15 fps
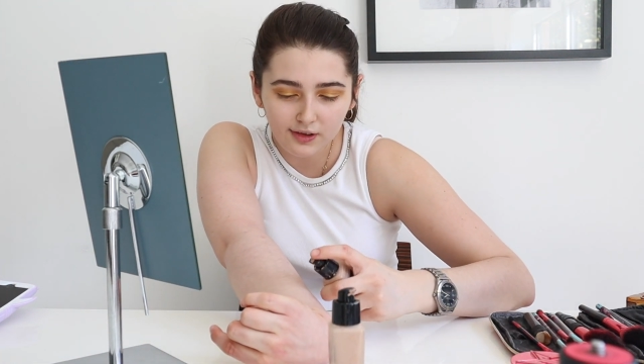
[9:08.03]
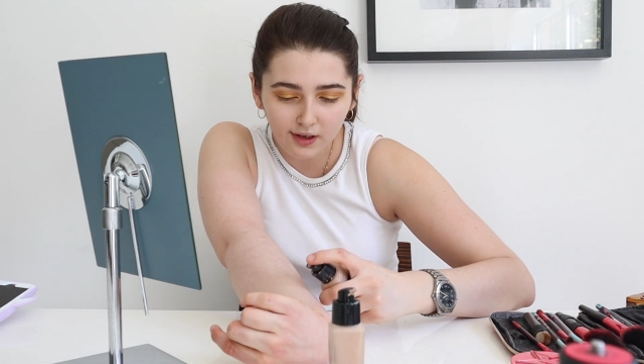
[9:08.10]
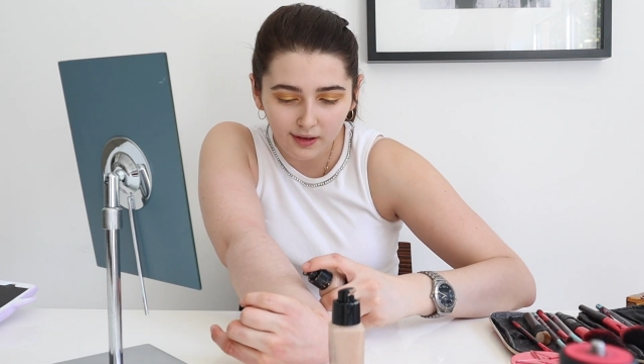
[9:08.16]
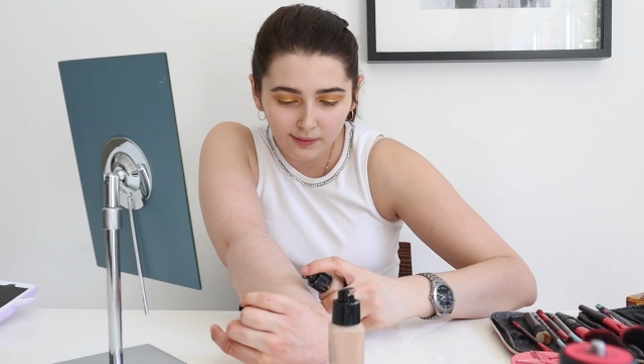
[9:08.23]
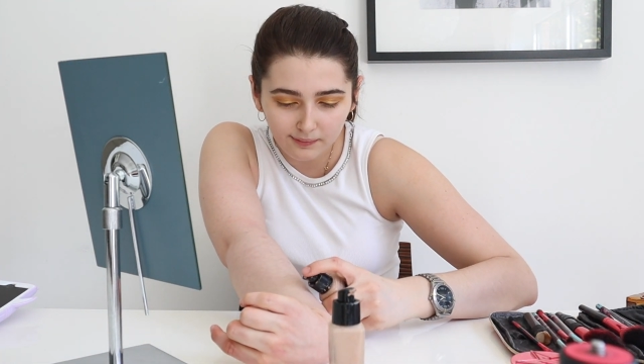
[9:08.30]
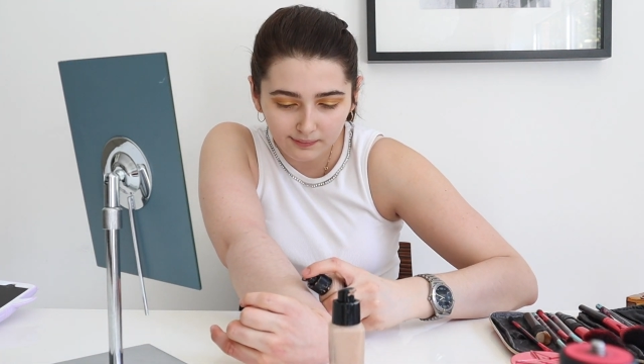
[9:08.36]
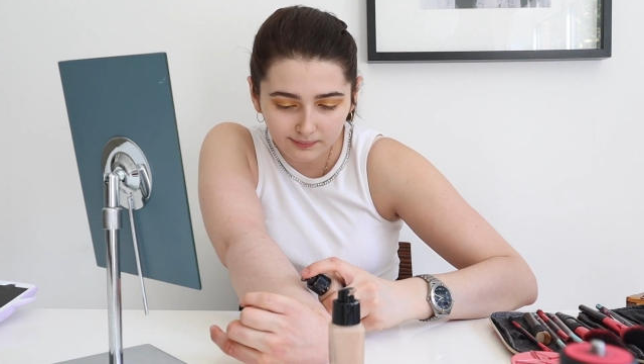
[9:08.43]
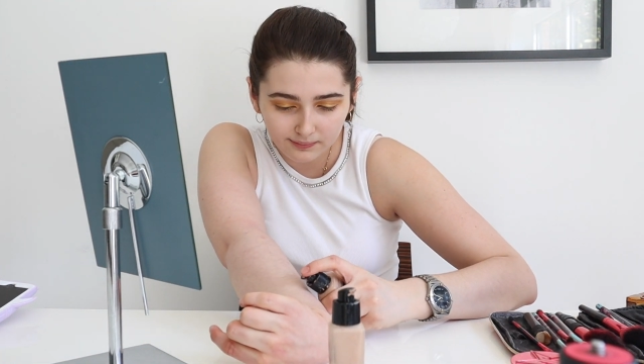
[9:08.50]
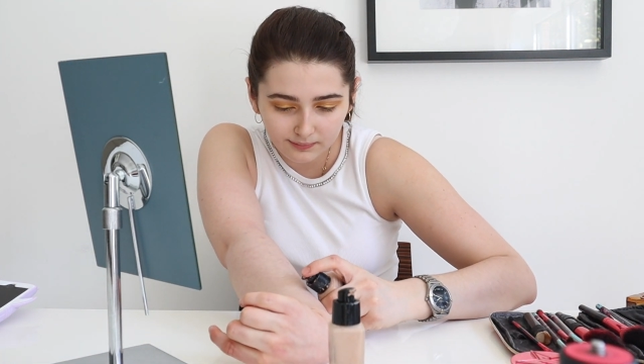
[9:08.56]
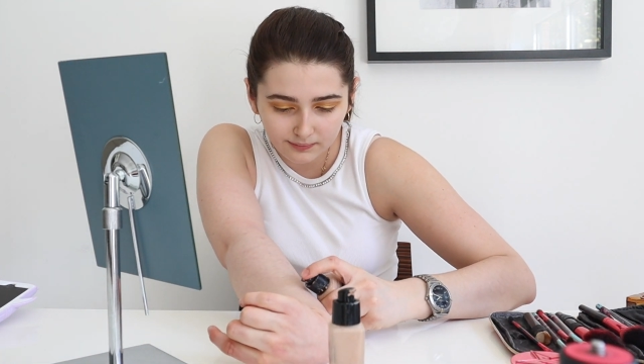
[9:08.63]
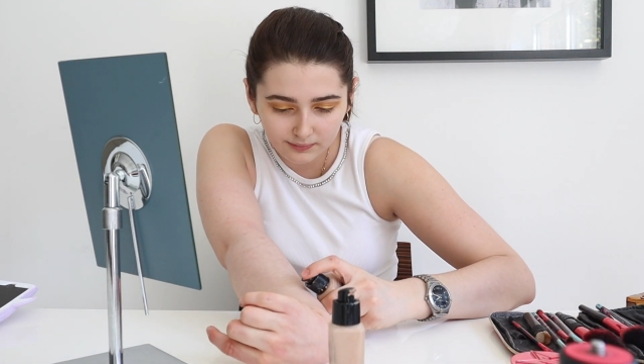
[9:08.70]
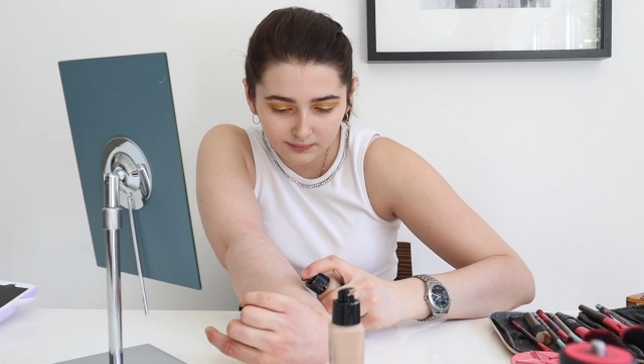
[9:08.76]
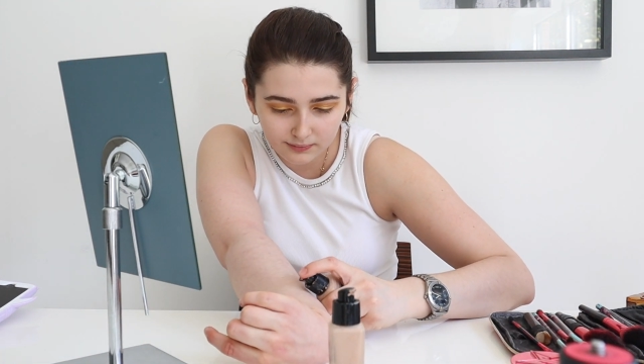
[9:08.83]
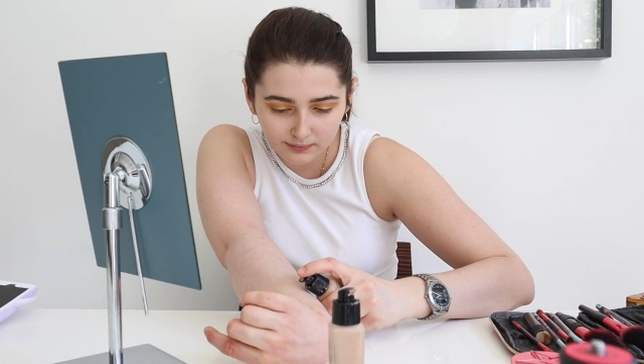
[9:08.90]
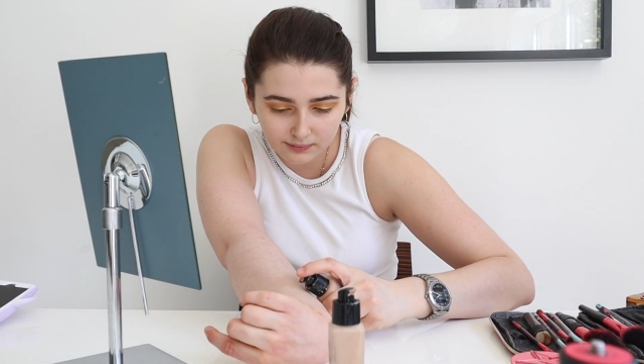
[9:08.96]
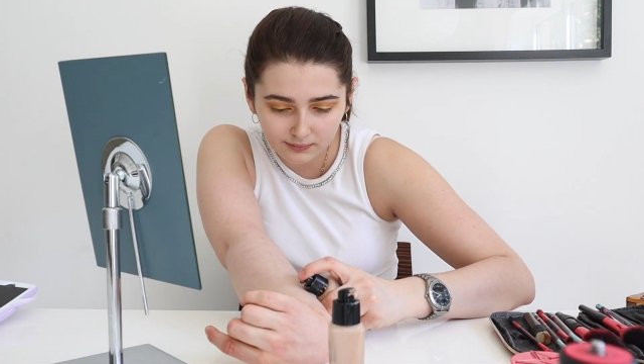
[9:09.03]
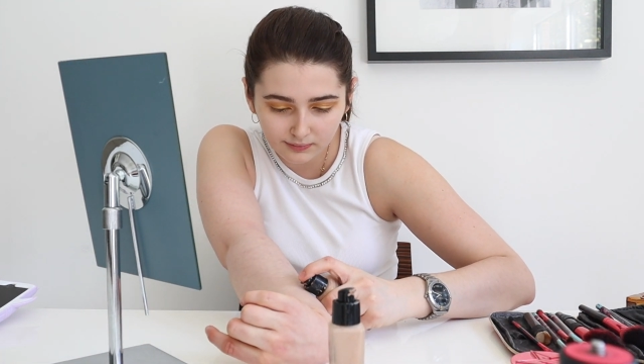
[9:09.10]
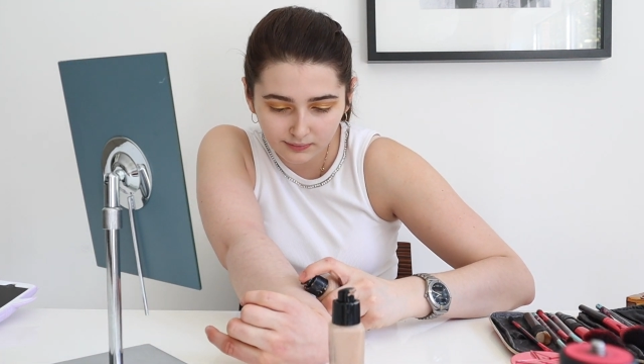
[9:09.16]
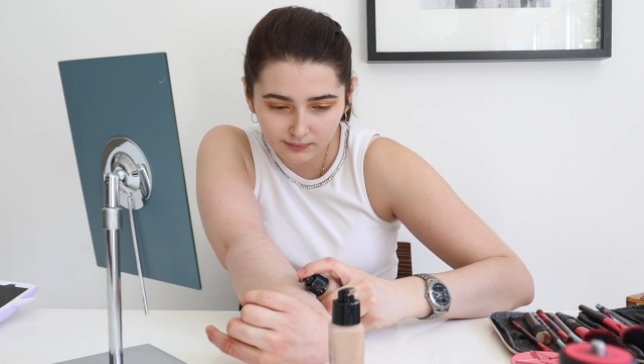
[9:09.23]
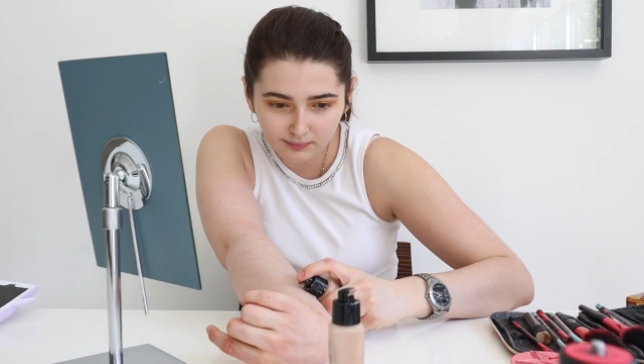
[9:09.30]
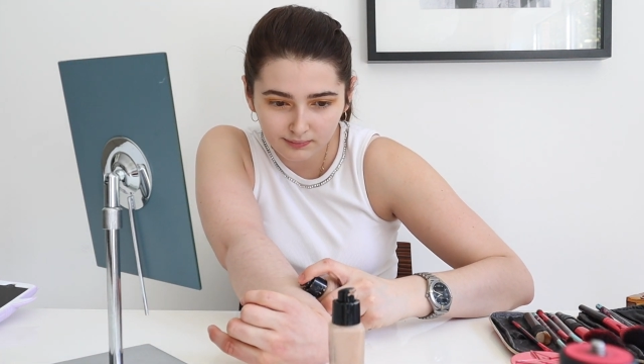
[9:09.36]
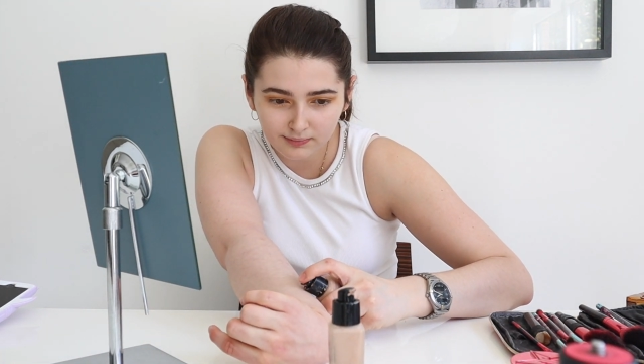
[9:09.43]
So,
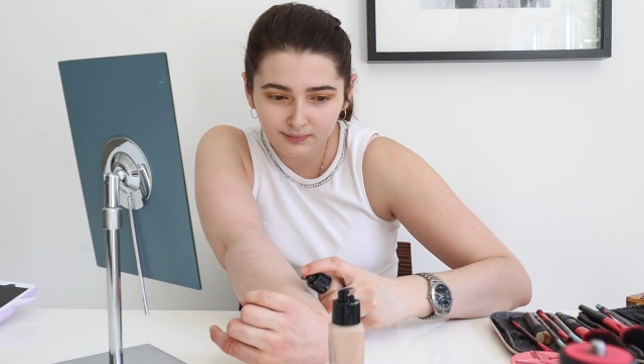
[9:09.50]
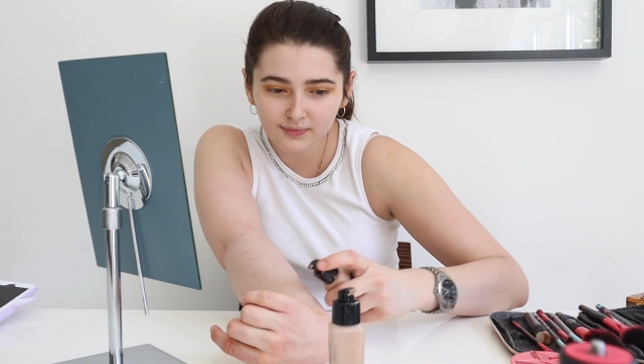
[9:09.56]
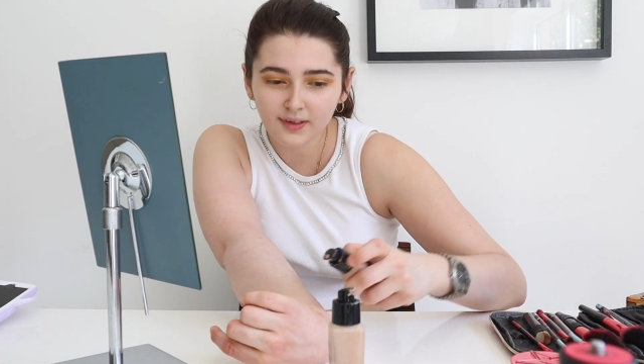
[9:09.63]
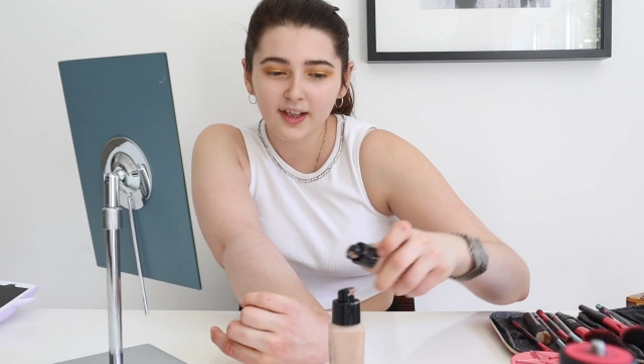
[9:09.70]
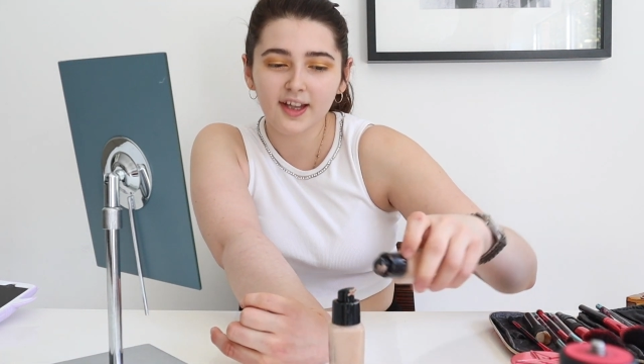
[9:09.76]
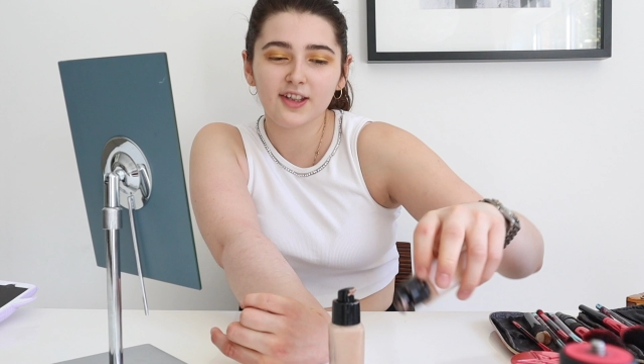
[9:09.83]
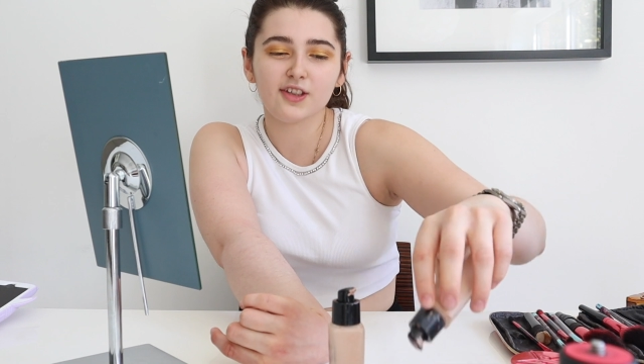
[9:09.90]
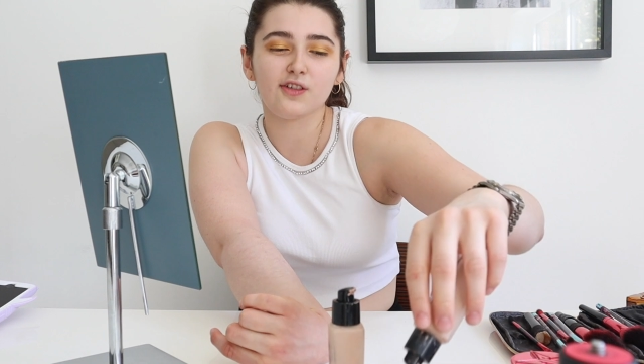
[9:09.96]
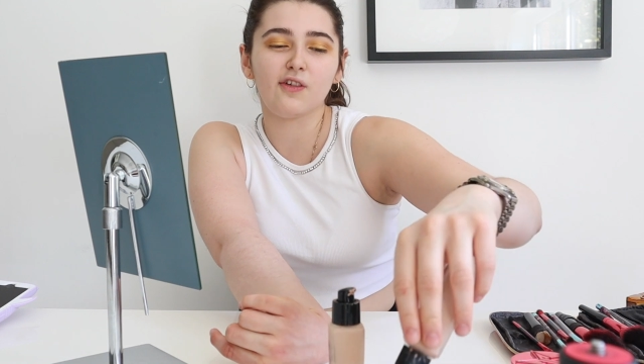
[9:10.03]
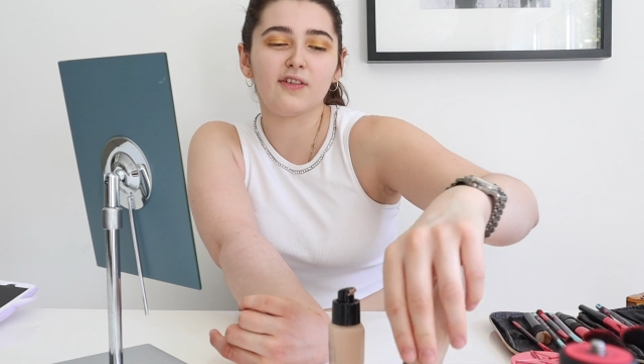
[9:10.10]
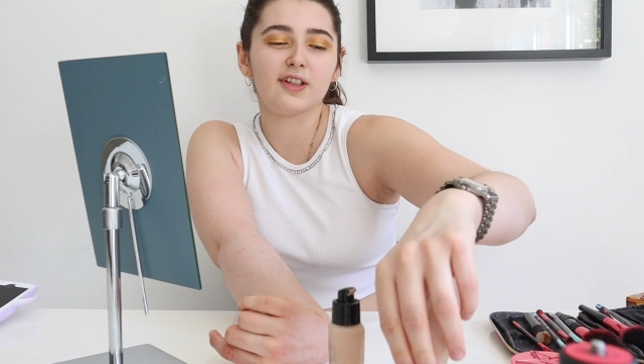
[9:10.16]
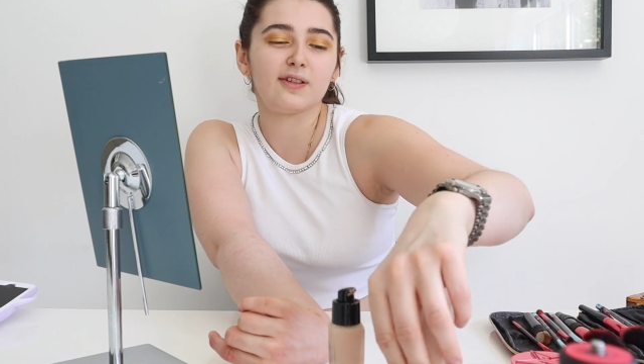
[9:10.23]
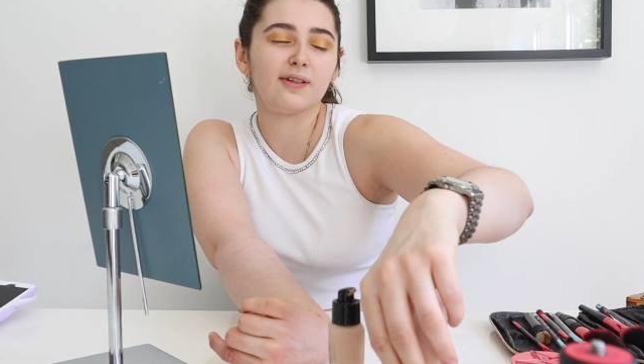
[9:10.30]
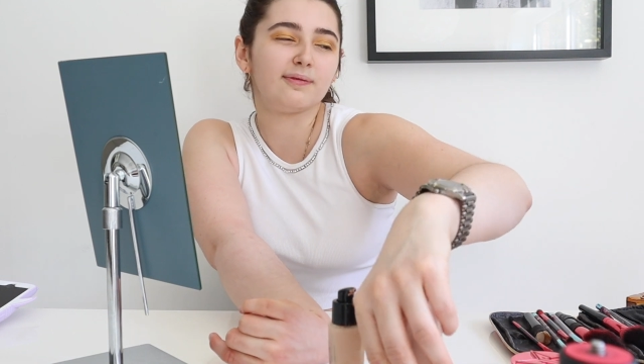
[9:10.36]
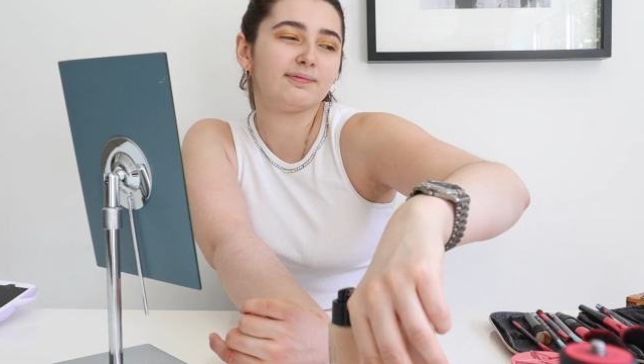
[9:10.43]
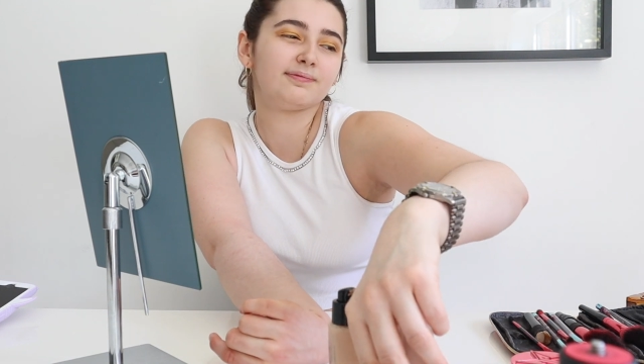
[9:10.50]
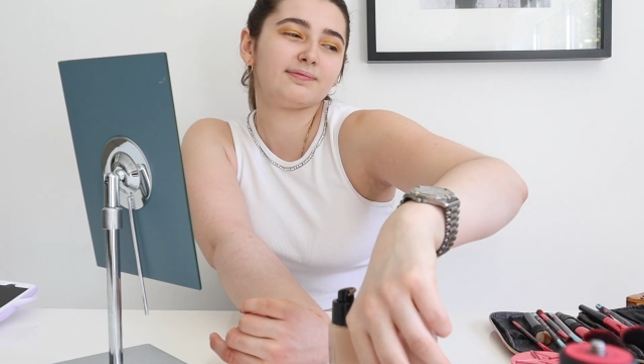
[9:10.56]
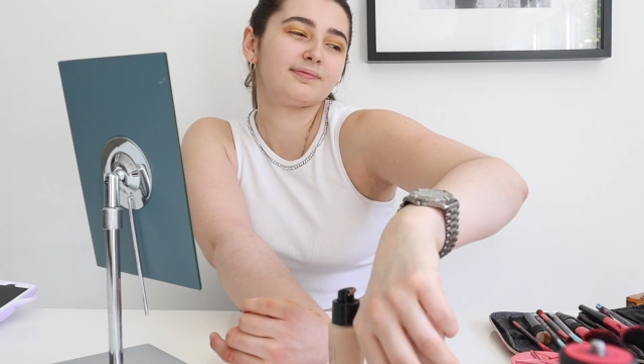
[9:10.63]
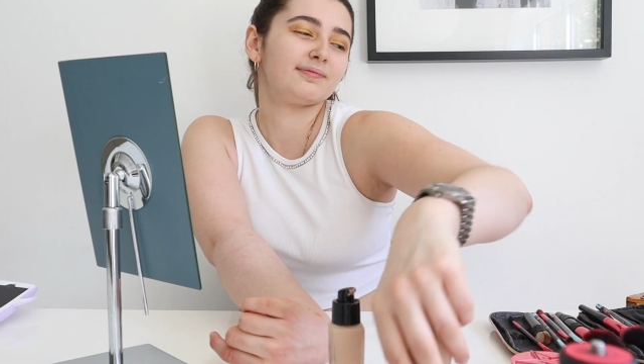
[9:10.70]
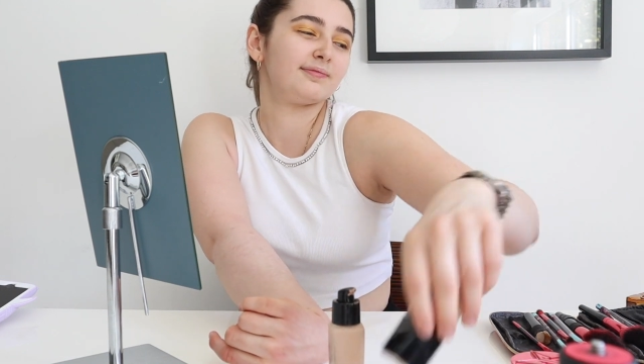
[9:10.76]
it's not this one.